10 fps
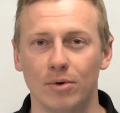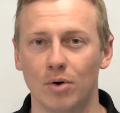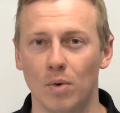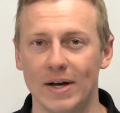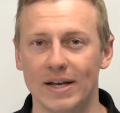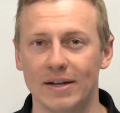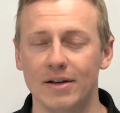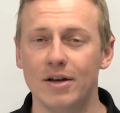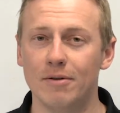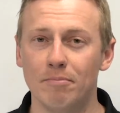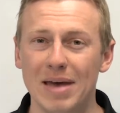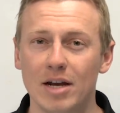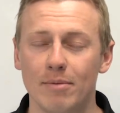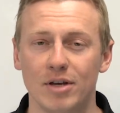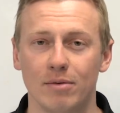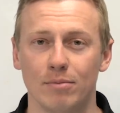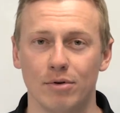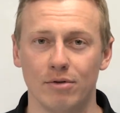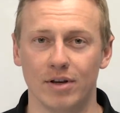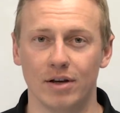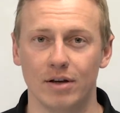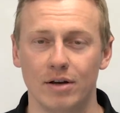or quiet may not be improving.